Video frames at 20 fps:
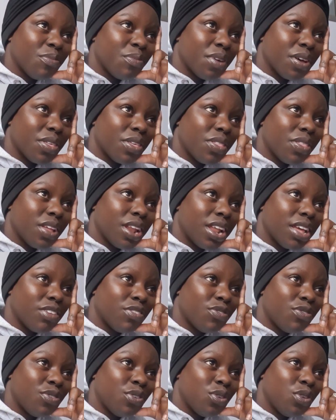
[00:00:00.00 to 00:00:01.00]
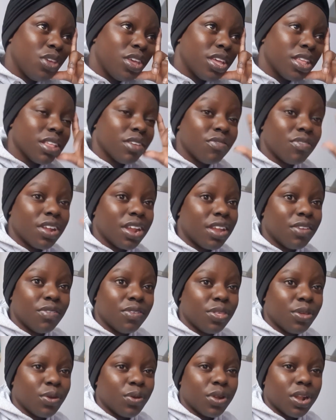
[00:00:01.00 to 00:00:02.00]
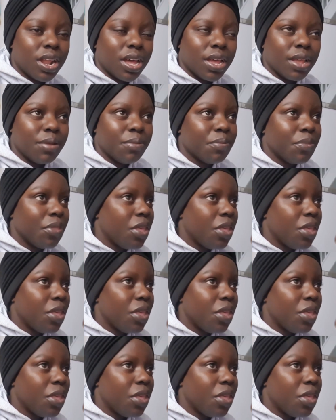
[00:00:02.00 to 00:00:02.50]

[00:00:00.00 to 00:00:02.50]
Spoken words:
But I think the last few years I've done everything online,